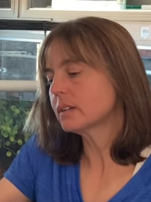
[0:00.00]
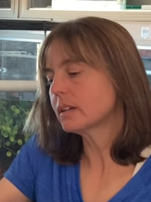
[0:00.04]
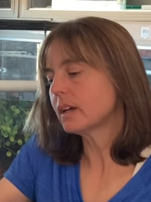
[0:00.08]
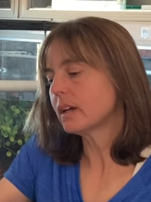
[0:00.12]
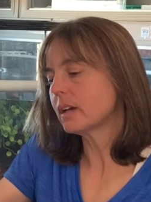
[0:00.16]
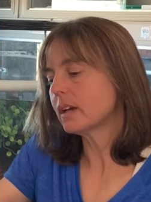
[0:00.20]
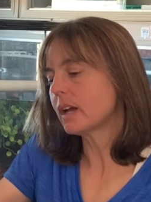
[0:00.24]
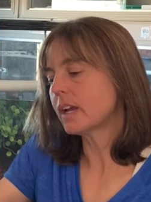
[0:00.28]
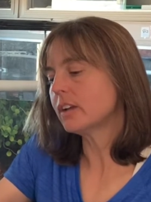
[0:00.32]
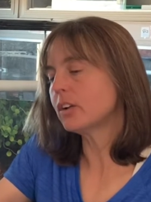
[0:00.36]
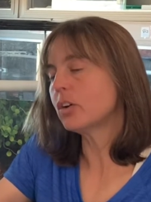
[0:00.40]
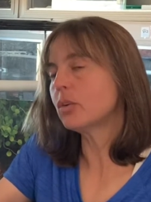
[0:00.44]

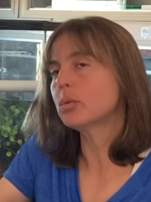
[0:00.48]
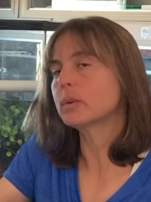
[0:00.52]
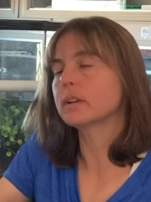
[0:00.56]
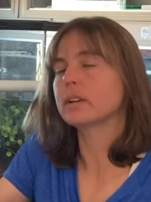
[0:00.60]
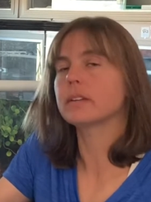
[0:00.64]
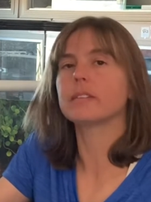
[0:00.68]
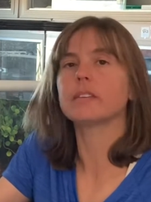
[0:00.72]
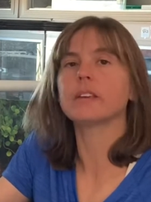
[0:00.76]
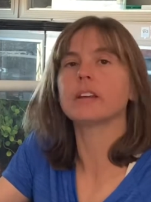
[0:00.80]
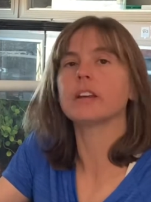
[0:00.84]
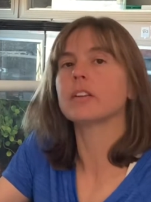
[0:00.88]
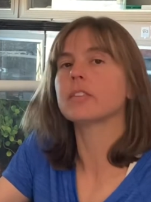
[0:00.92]
I don't want to
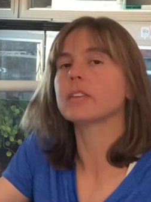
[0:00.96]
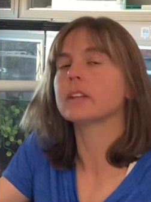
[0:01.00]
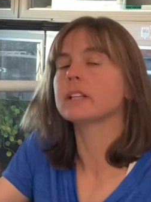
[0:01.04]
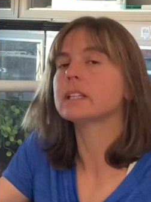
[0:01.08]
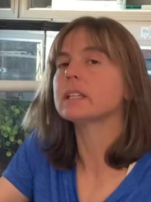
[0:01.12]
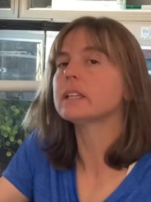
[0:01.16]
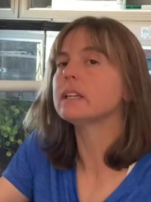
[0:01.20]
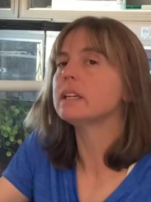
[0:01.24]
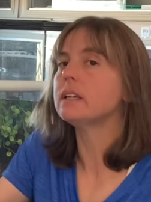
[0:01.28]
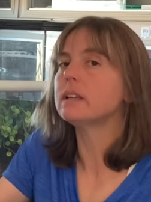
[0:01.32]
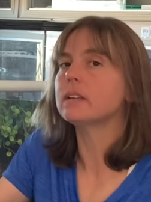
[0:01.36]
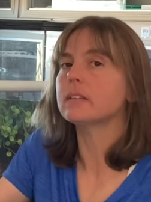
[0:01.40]
say on the
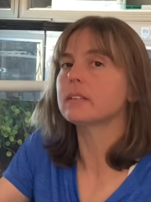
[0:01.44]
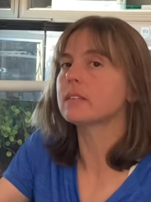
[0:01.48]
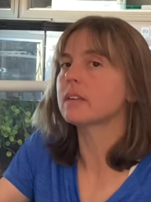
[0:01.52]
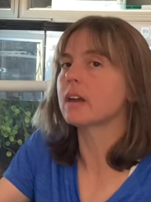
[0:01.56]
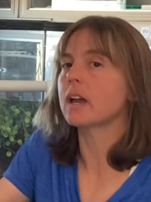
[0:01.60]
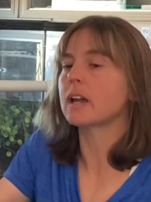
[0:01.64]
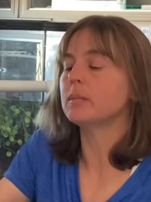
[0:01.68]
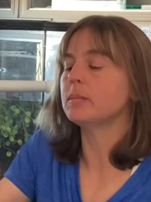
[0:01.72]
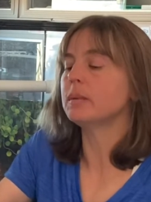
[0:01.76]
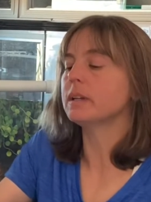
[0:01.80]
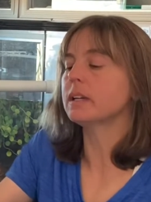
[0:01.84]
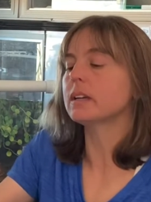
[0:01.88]
lean
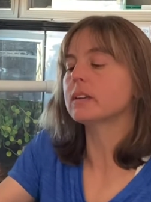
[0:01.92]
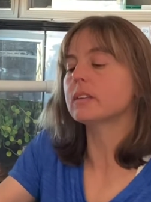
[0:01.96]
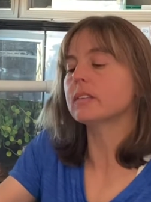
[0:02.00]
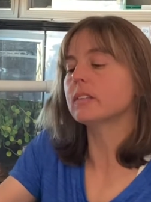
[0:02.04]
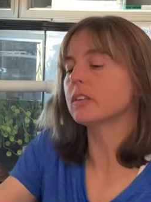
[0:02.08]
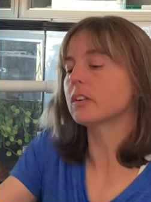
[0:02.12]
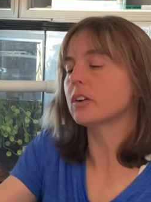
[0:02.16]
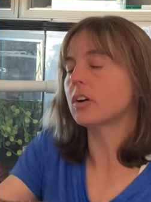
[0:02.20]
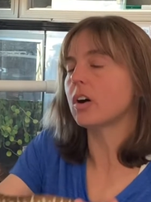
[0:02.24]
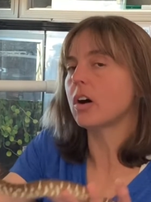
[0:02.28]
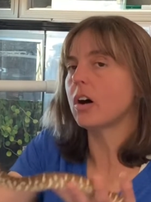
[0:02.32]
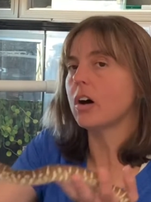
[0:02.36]
side because
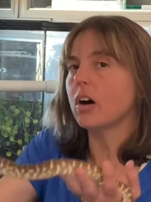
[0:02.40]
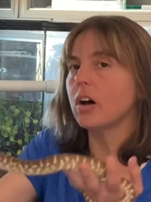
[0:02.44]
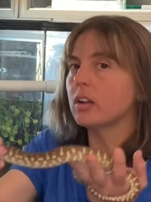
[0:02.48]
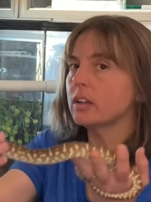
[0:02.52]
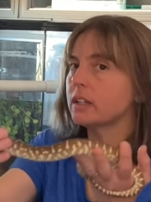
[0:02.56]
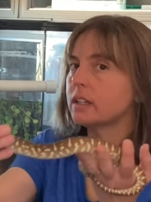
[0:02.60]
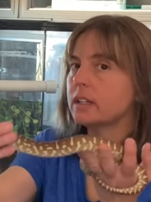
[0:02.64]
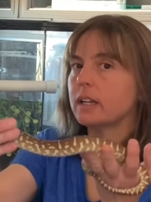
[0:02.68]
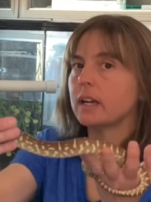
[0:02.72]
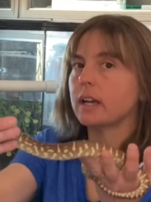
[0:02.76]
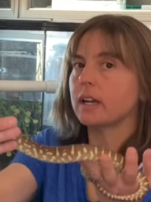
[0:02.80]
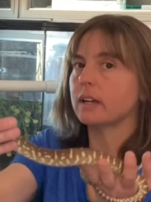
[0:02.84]
they're all
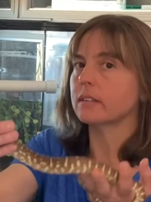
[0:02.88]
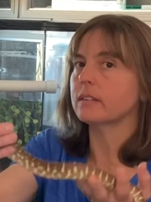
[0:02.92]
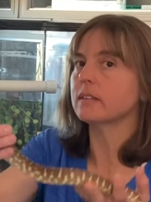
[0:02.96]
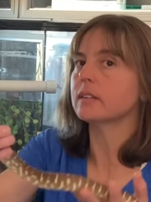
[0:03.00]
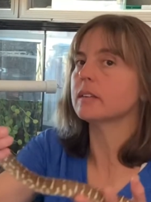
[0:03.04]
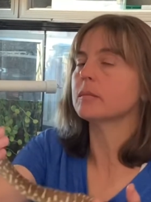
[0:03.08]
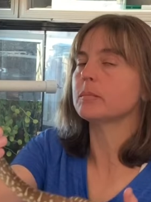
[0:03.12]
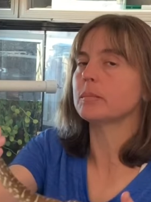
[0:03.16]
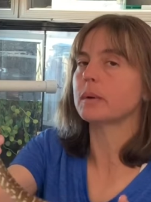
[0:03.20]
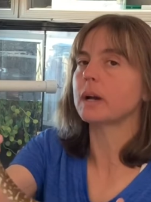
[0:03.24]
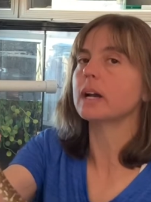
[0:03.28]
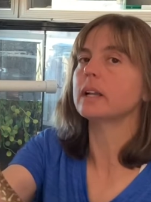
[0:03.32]
in
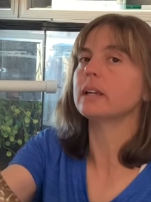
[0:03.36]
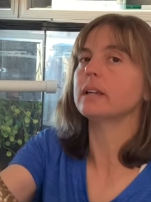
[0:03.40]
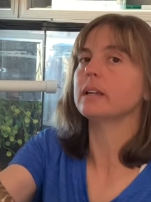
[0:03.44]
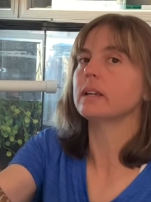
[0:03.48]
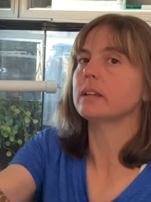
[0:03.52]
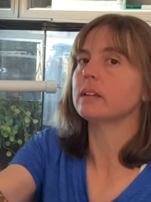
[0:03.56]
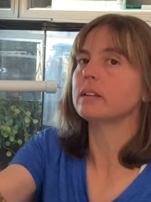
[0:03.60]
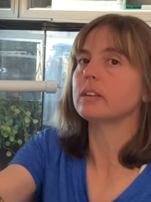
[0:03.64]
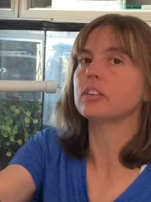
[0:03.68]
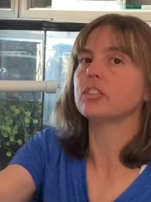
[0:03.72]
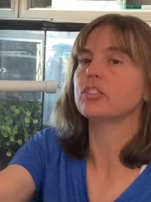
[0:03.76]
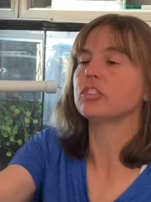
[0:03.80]
excellent body
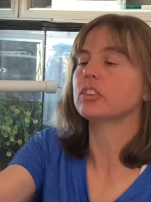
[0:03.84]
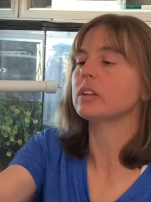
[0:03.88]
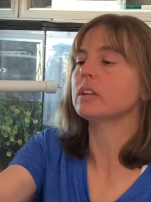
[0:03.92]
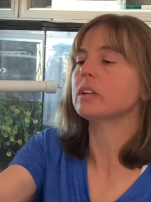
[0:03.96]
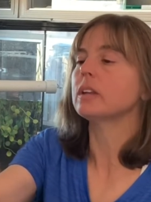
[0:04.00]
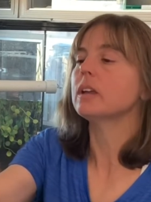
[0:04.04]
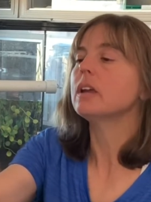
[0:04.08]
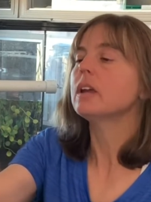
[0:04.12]
condition.